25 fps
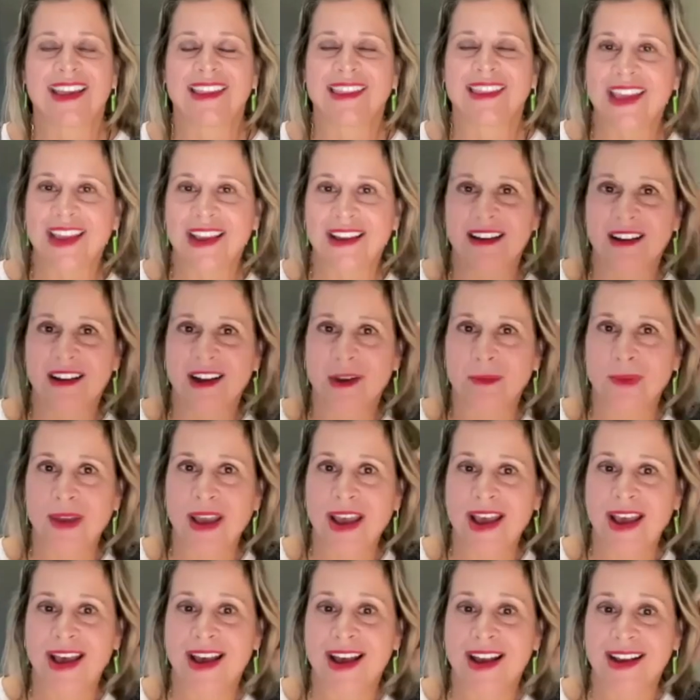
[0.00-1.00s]
and they hung
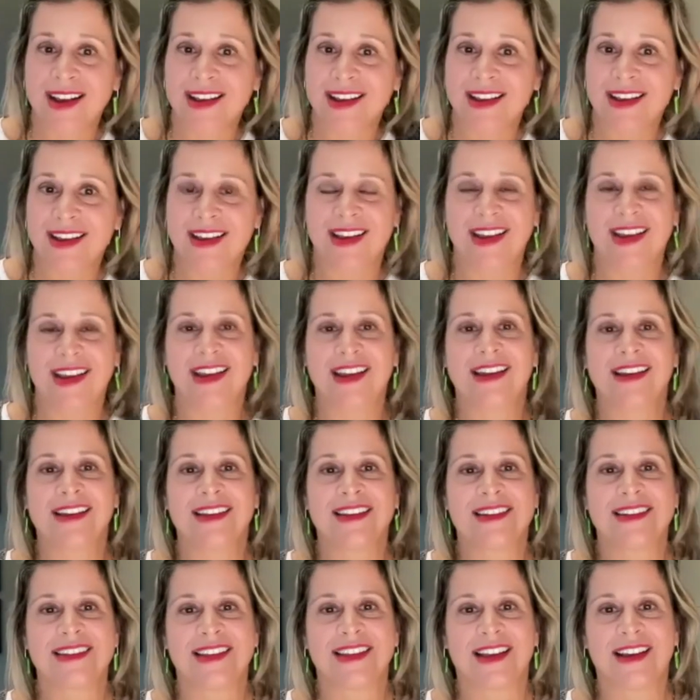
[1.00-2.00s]
back
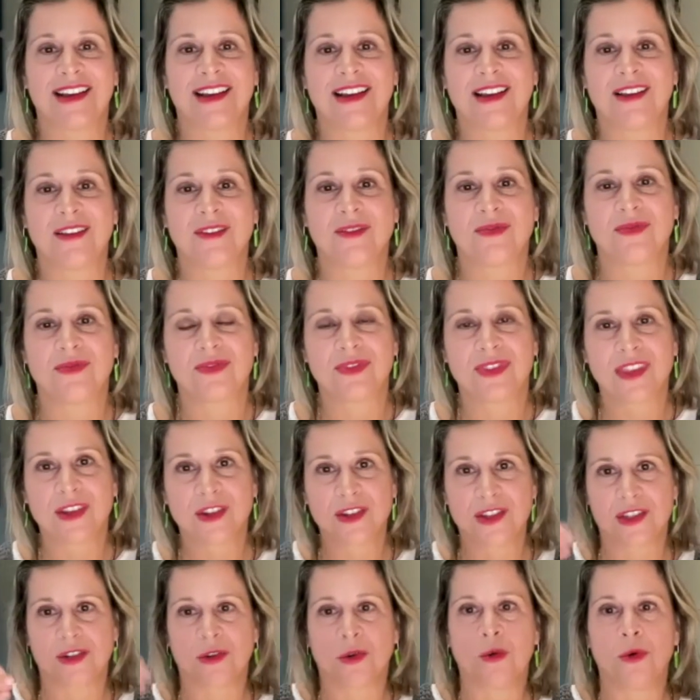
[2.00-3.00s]
and um,
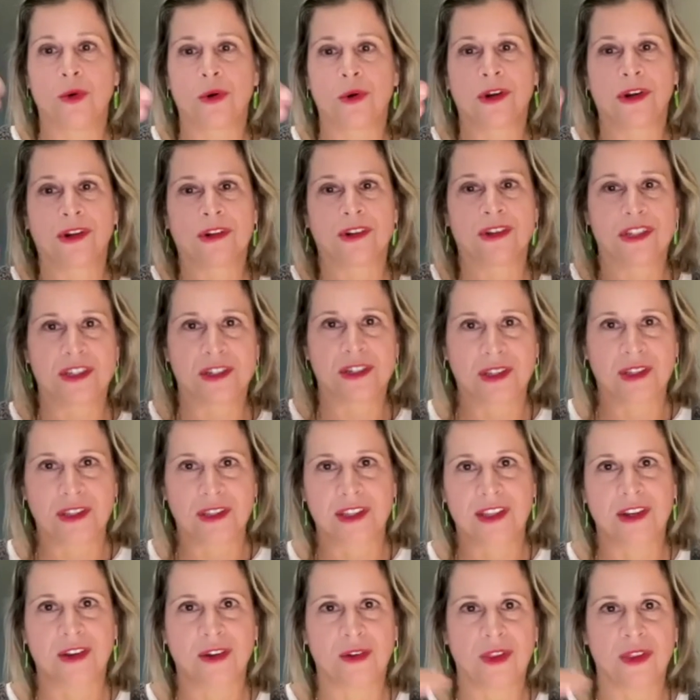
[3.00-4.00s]
there's an order to
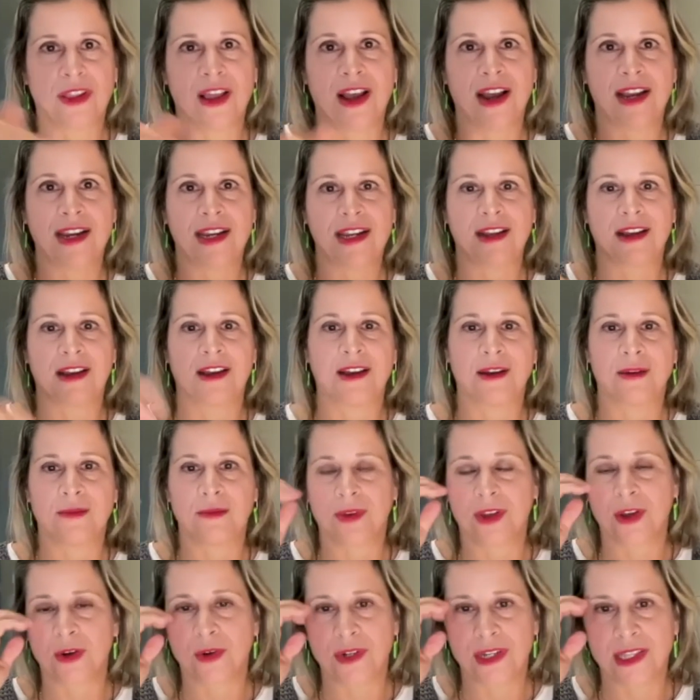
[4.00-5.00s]
you know lining
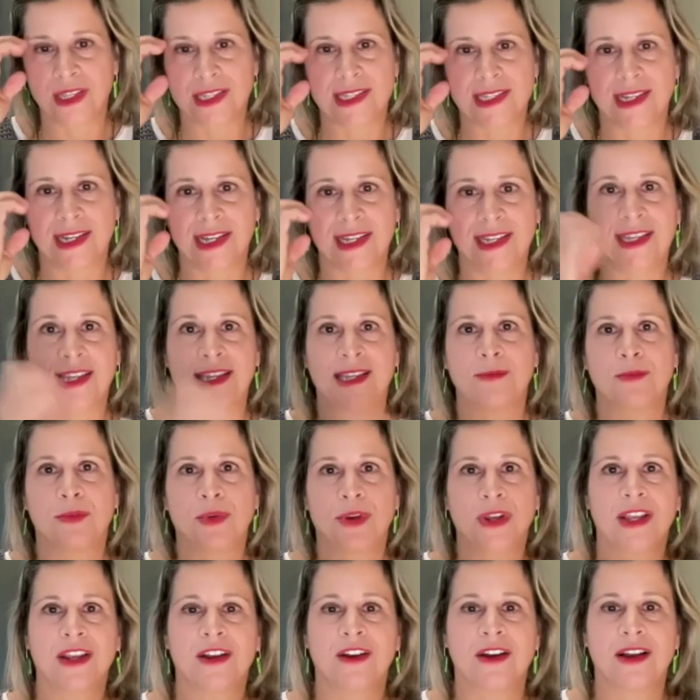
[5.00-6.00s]
up going to the tie gate
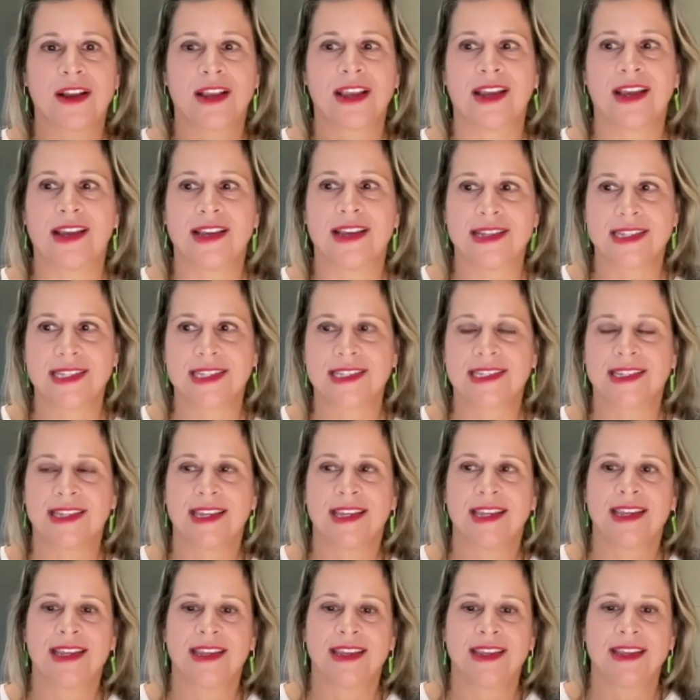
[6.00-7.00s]
bringing on guests
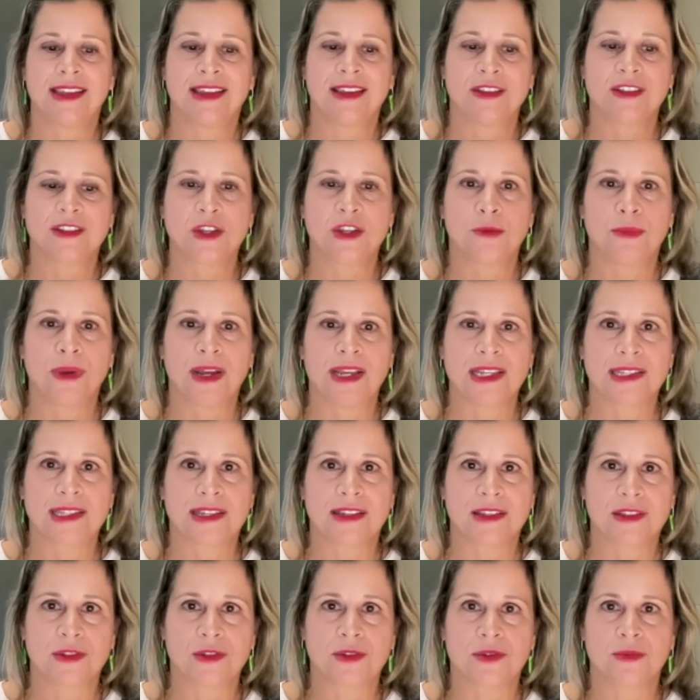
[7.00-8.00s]
so my
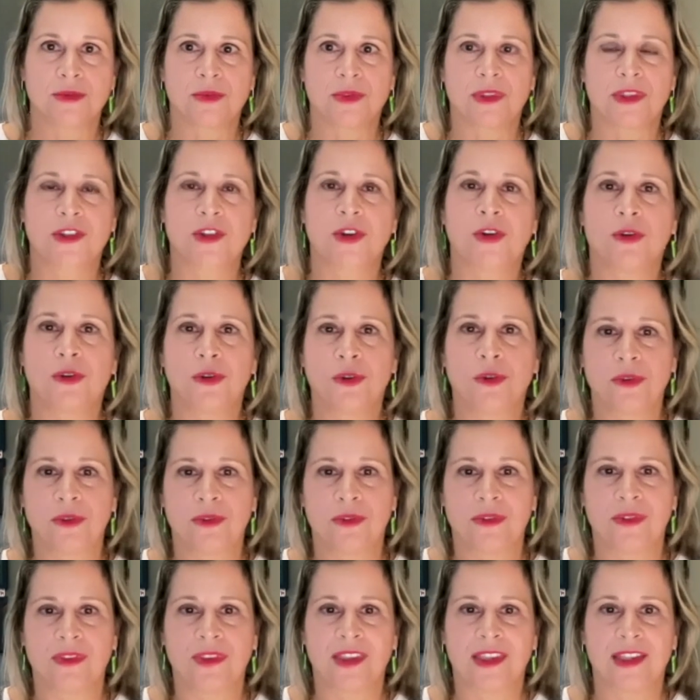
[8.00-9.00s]
sons told
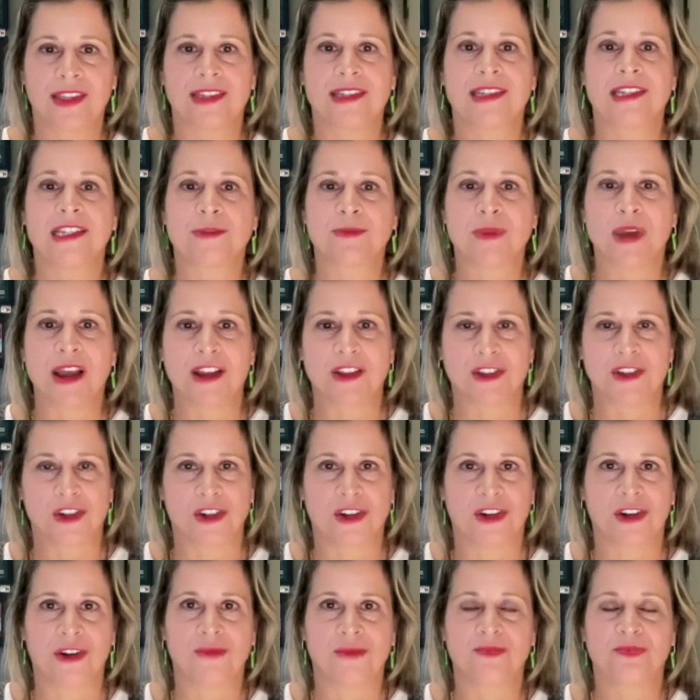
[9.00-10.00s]
the
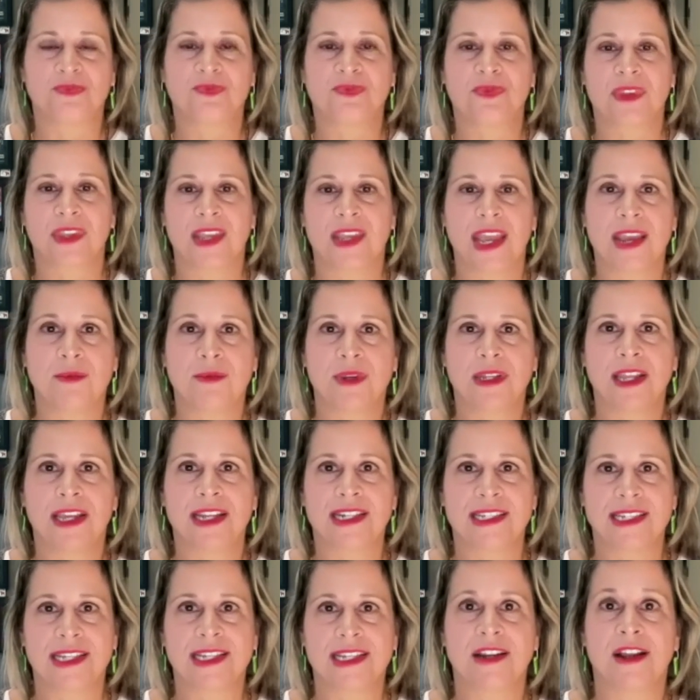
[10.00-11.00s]
dispatcher hey we'd
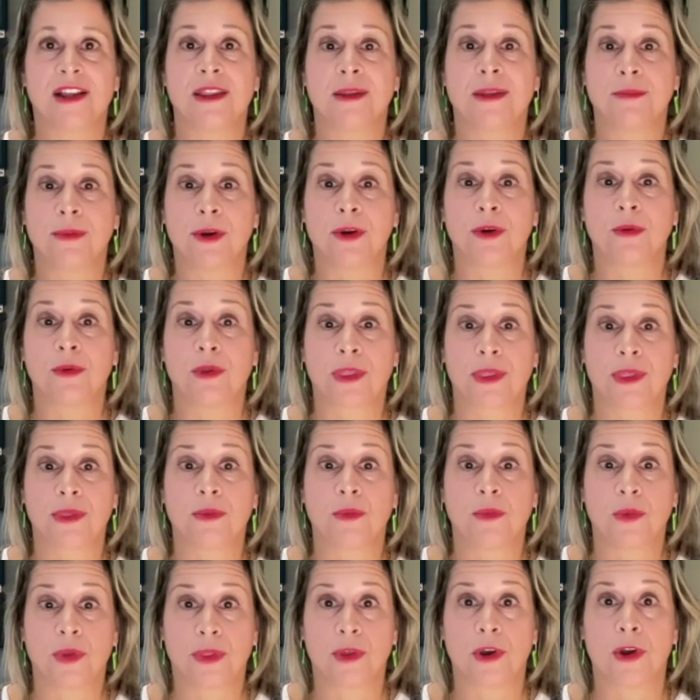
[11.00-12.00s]
like to get on the boat with
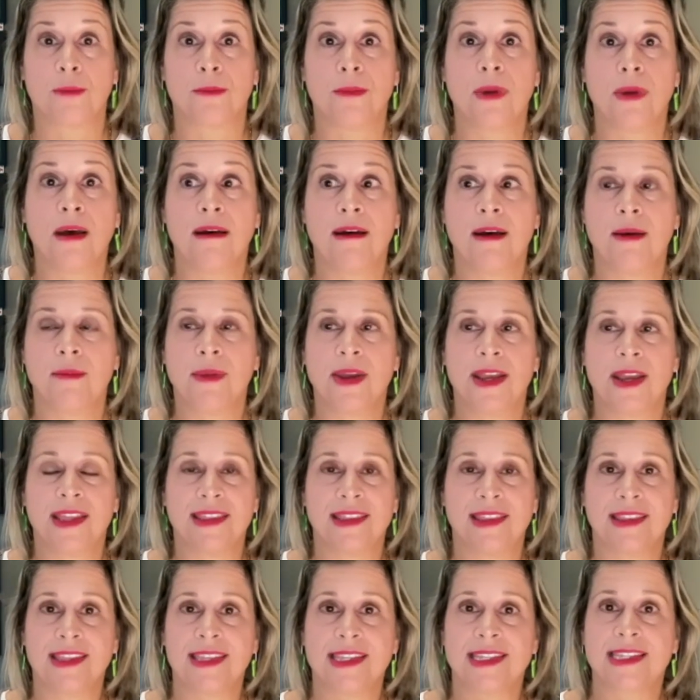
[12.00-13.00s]
with our mom
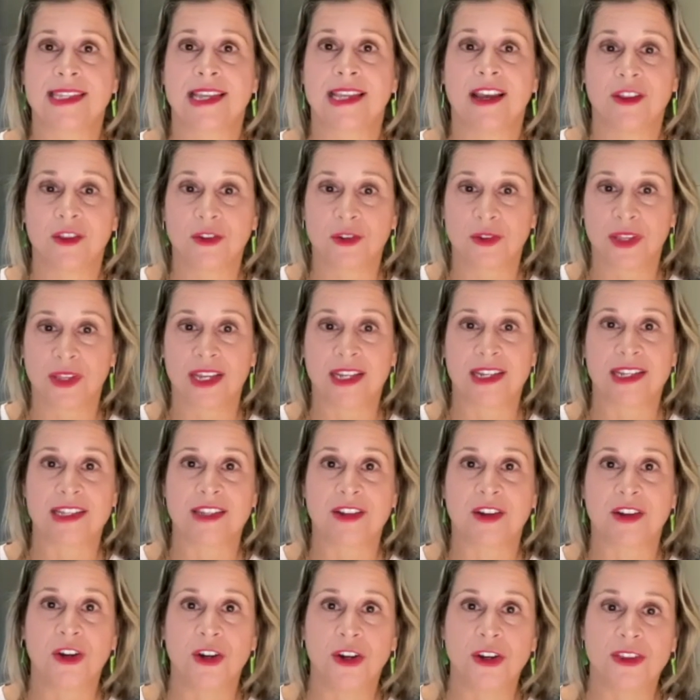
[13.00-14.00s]
and these other
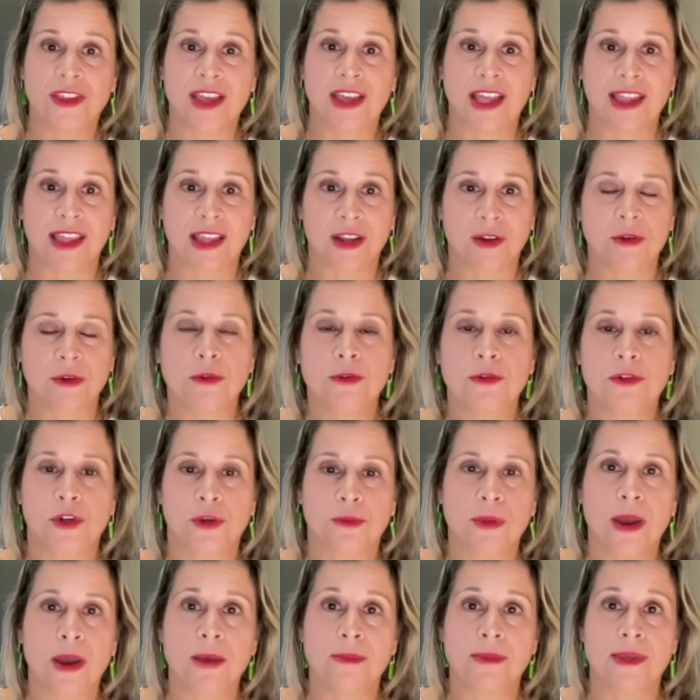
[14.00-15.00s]
ladies heard that like who's
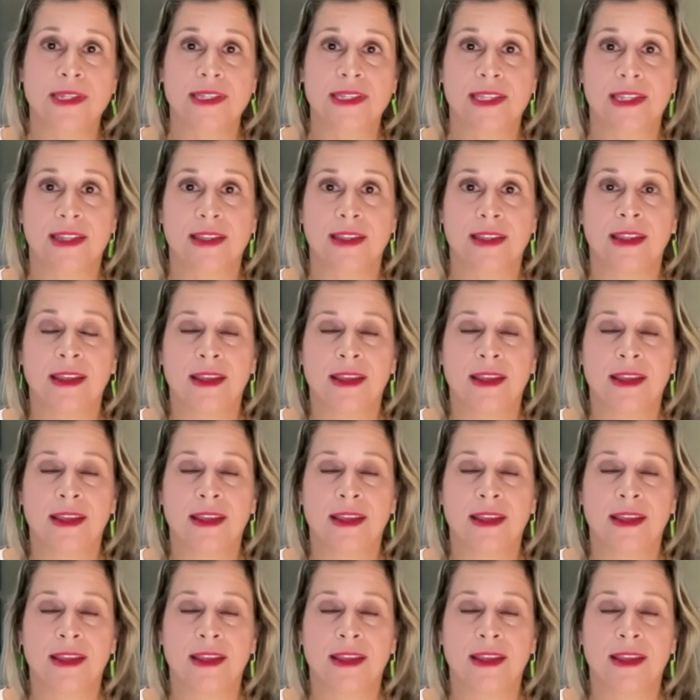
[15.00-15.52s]
your mom they said